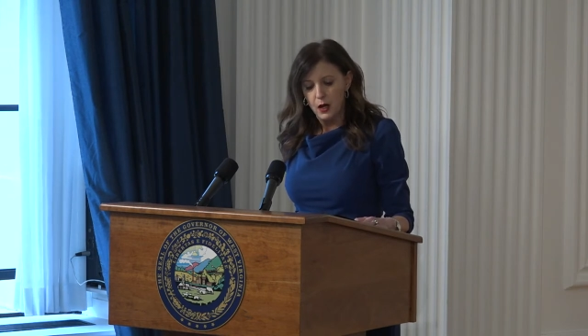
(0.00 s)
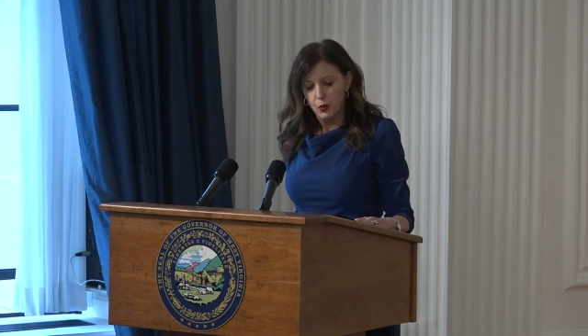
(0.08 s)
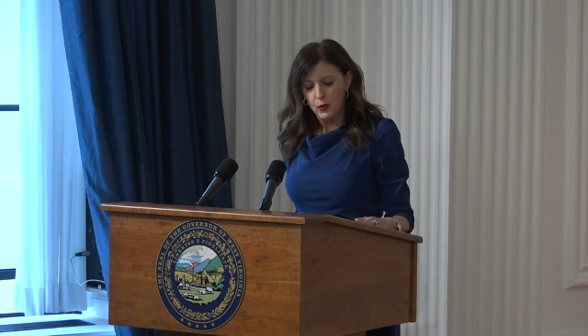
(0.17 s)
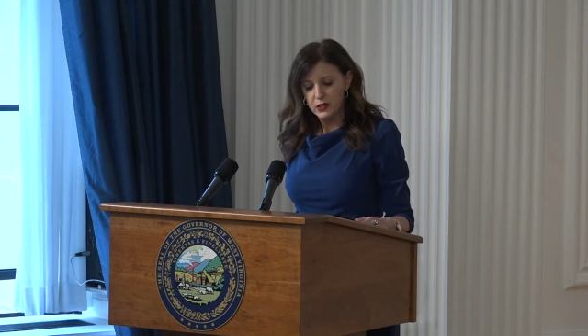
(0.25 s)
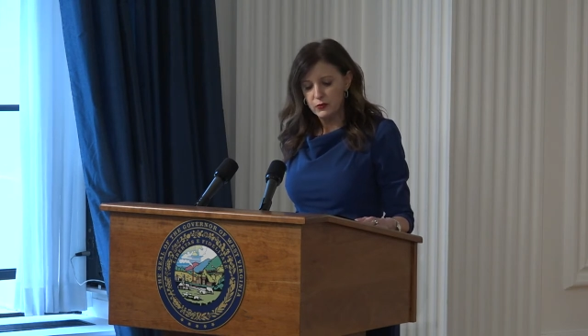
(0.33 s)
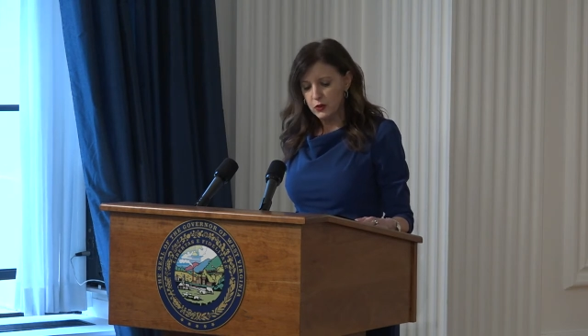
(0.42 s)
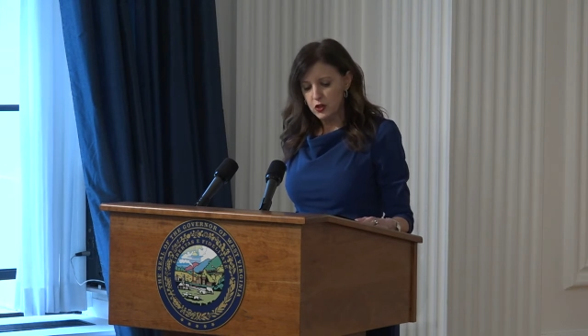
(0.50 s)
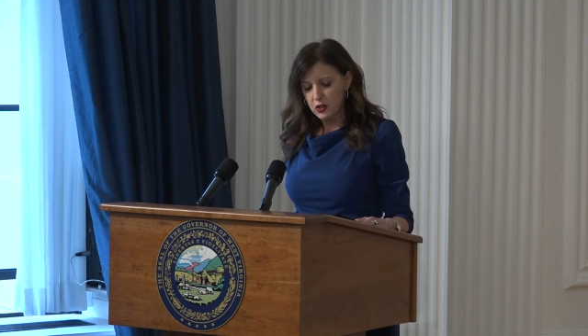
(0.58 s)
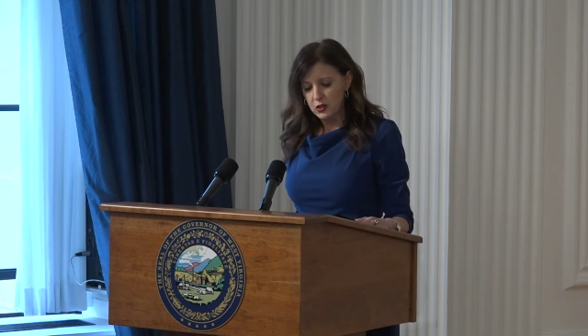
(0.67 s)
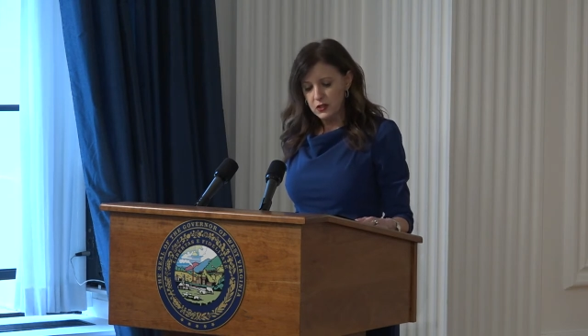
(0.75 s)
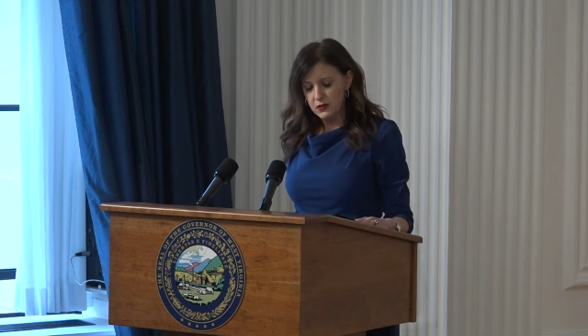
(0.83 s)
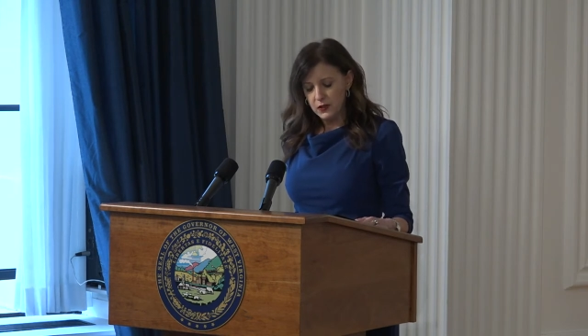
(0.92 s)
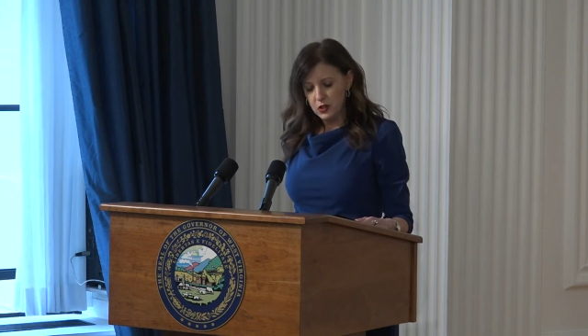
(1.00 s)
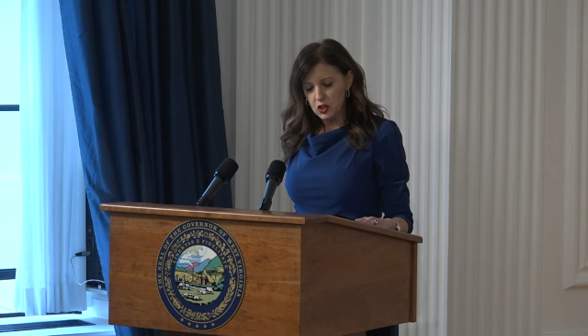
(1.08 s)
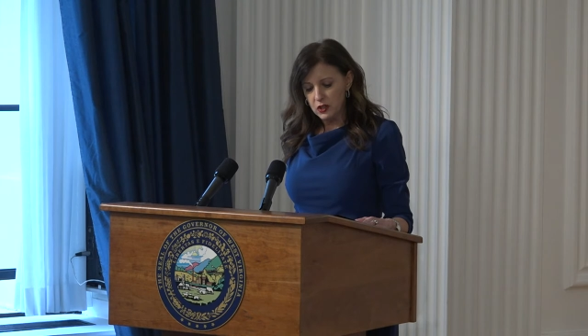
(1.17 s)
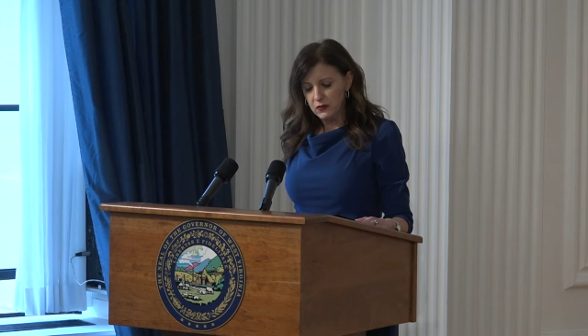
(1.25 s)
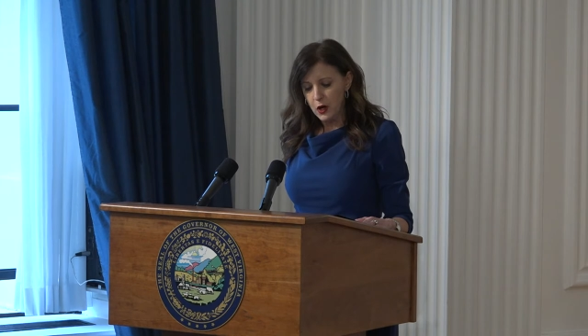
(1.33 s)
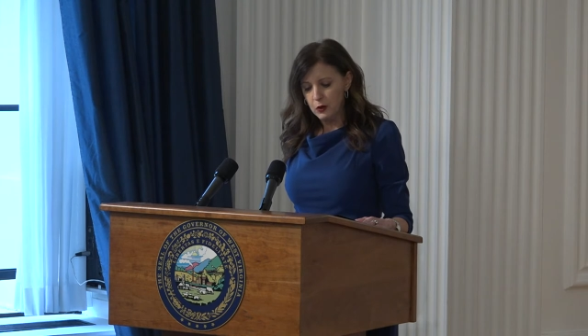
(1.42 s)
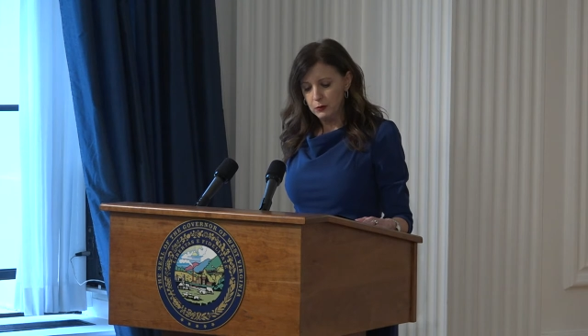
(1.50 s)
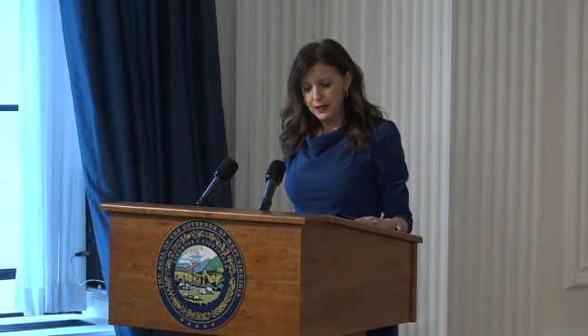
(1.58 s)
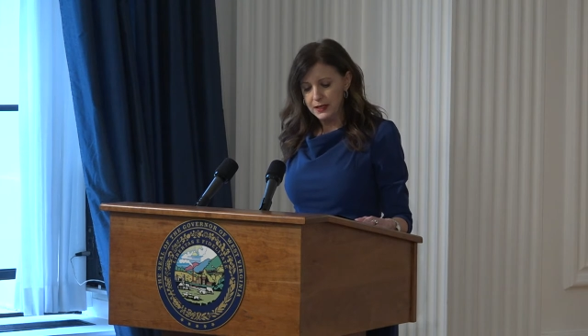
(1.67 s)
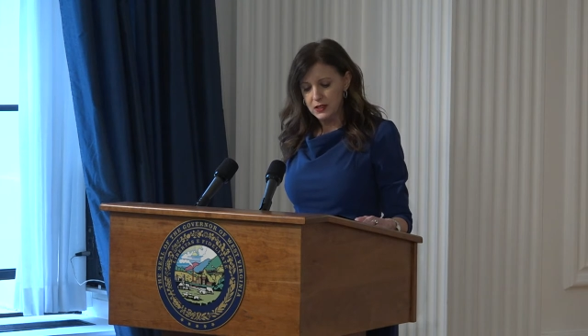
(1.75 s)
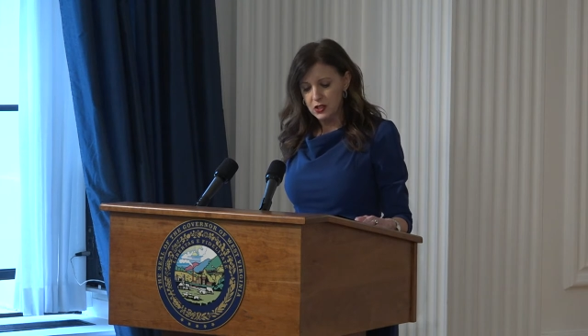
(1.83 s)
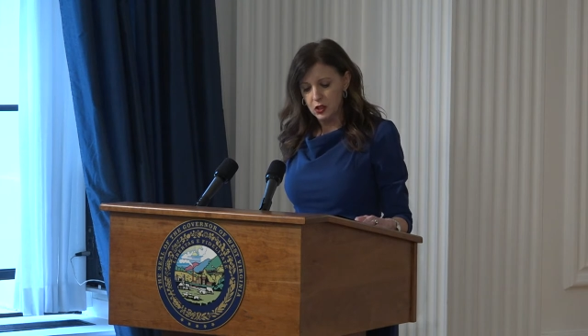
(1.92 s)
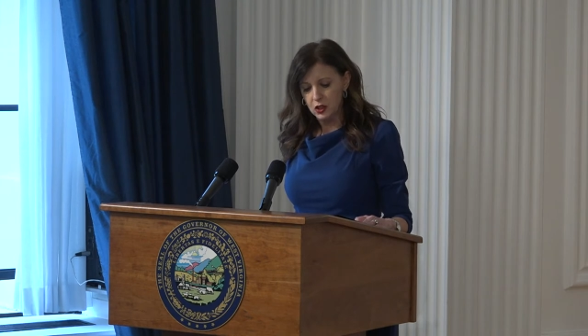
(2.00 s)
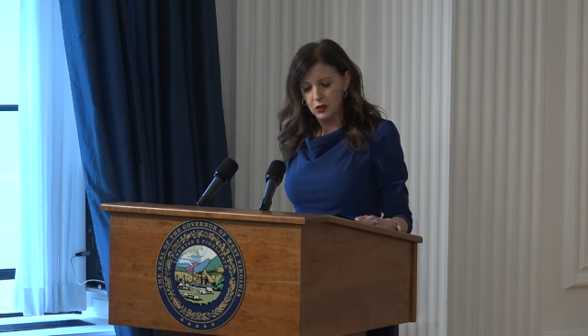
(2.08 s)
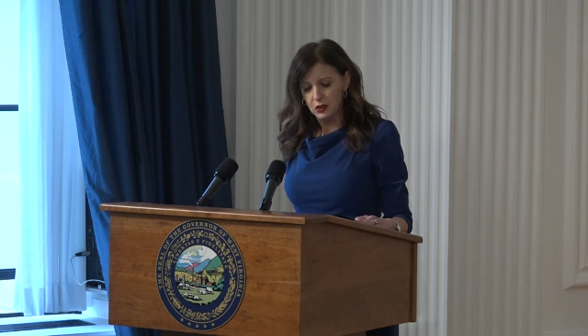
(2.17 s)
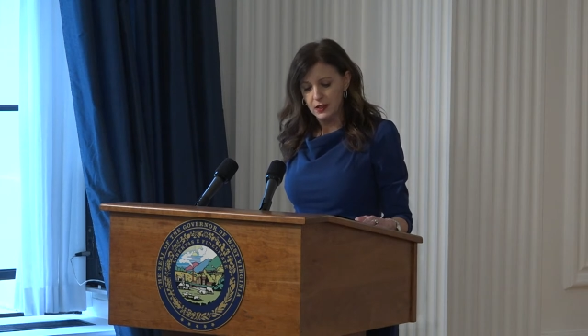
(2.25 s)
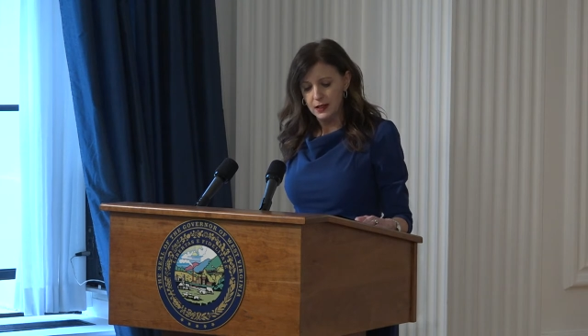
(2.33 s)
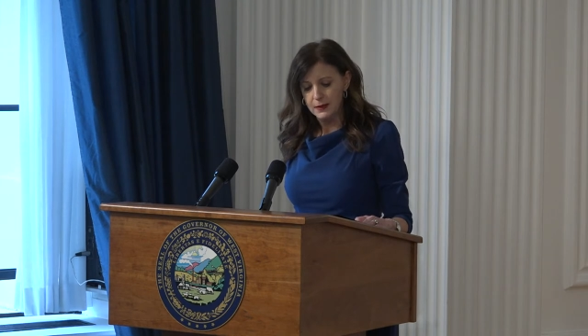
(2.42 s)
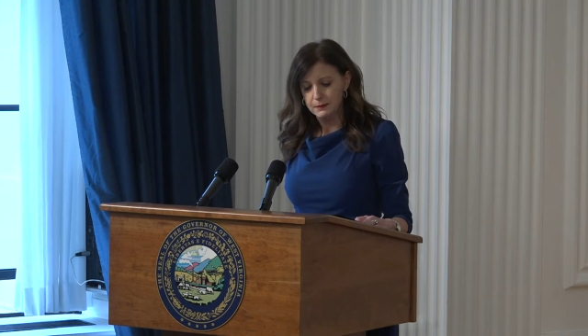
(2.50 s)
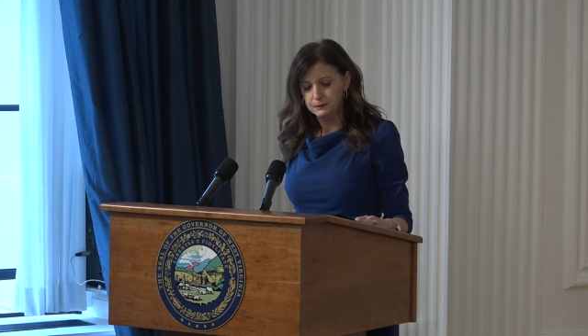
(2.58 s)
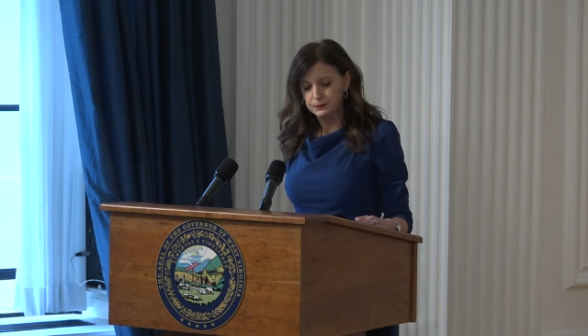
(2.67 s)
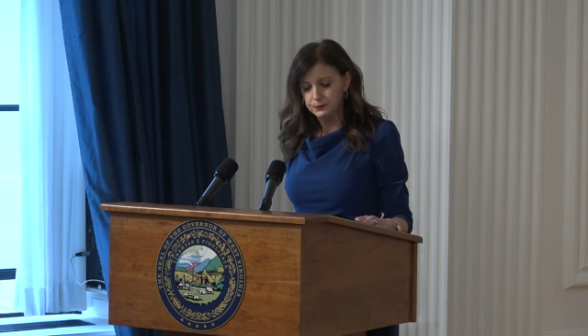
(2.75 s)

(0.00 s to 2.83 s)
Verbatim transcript: West Virginia Division of Homeland Security,